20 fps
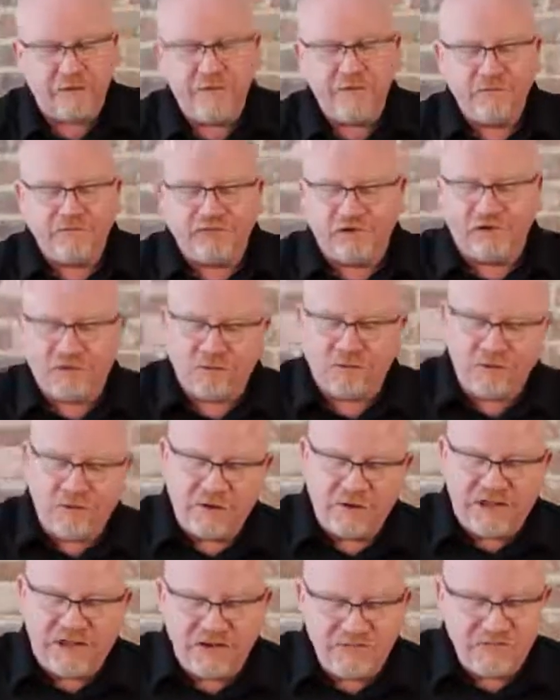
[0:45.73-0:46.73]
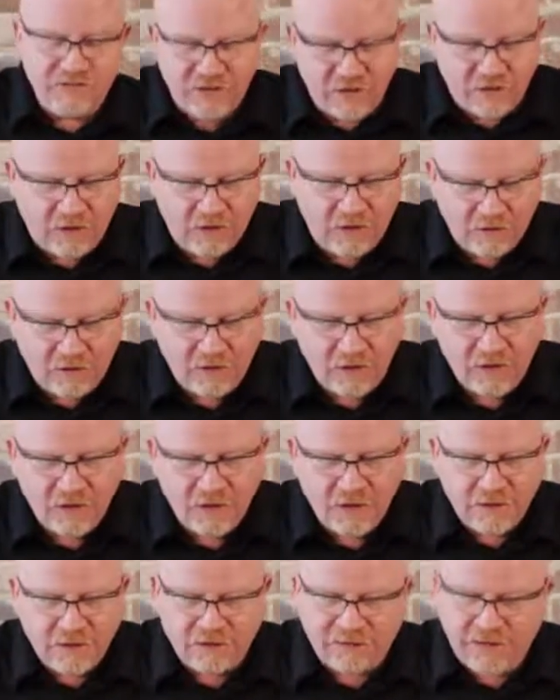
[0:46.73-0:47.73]
So even though
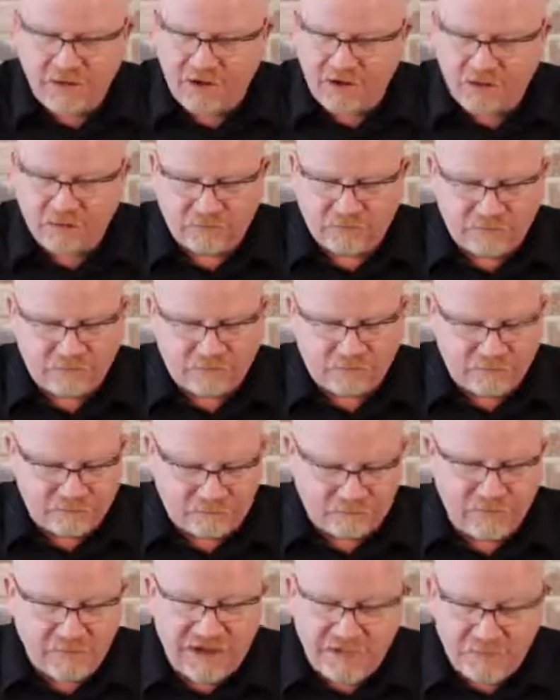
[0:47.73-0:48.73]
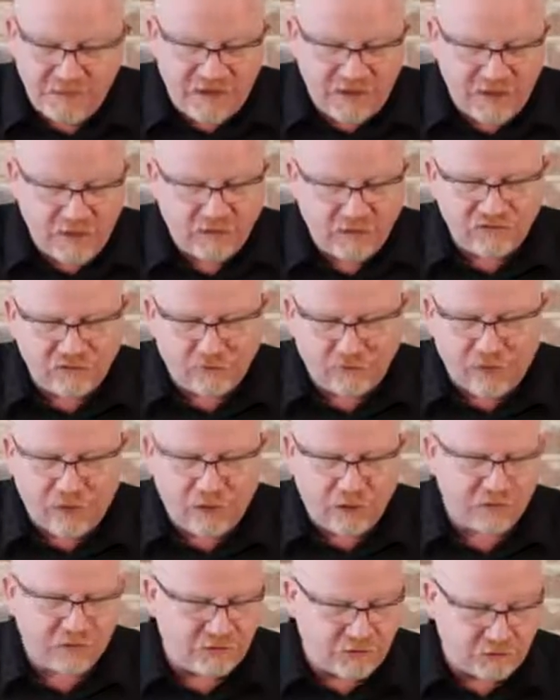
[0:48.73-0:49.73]
they're many, many years
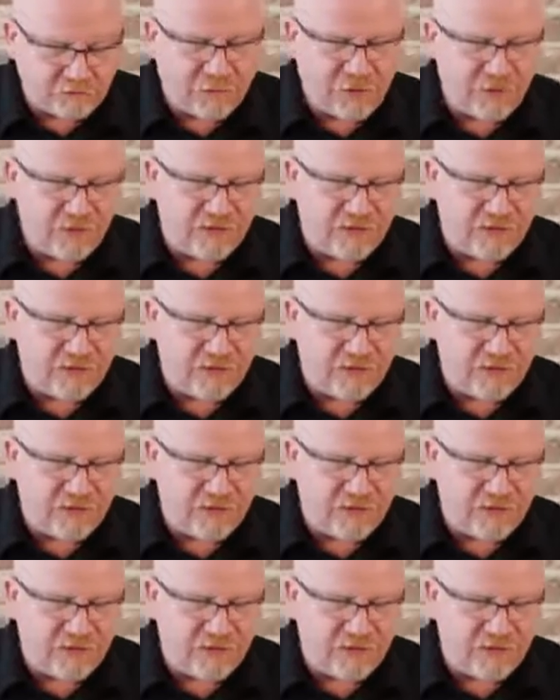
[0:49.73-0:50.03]
apart, they're both